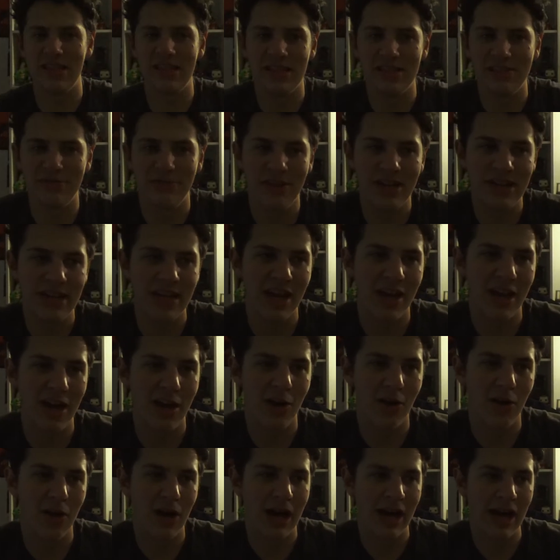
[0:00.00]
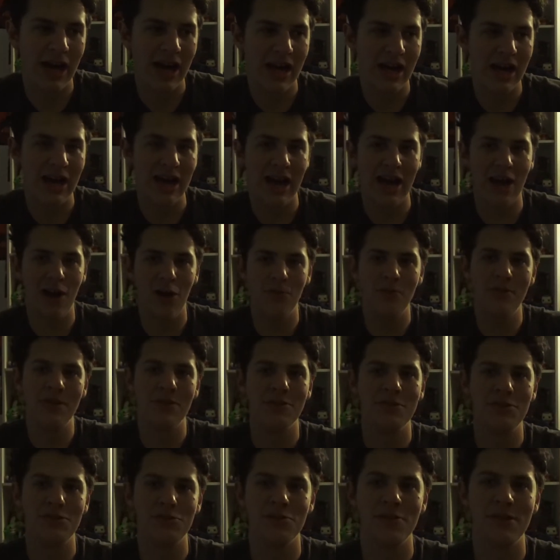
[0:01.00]
this video. I hope
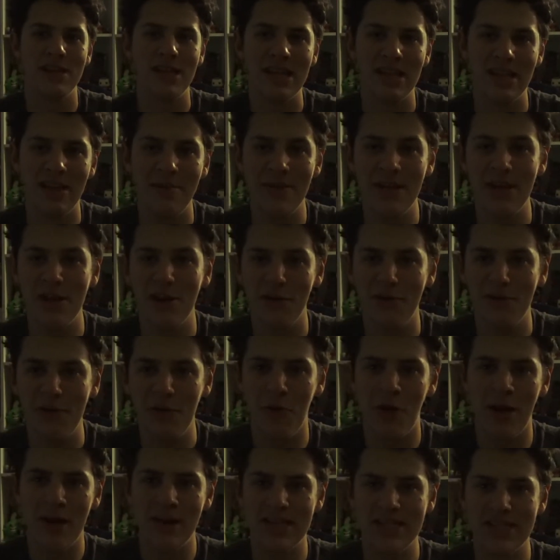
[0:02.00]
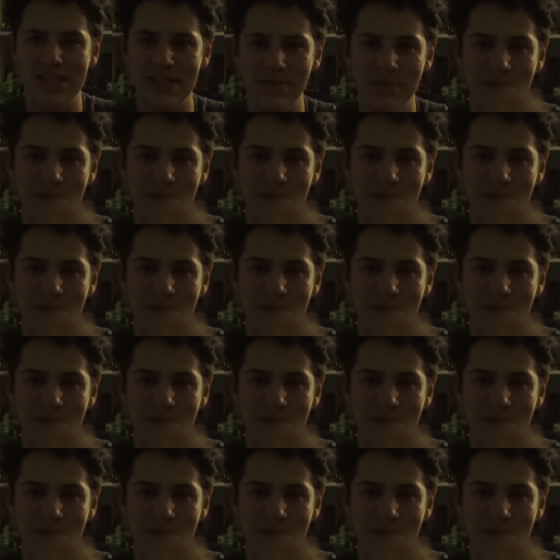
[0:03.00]
you enjoyed it. Let me know if you want to see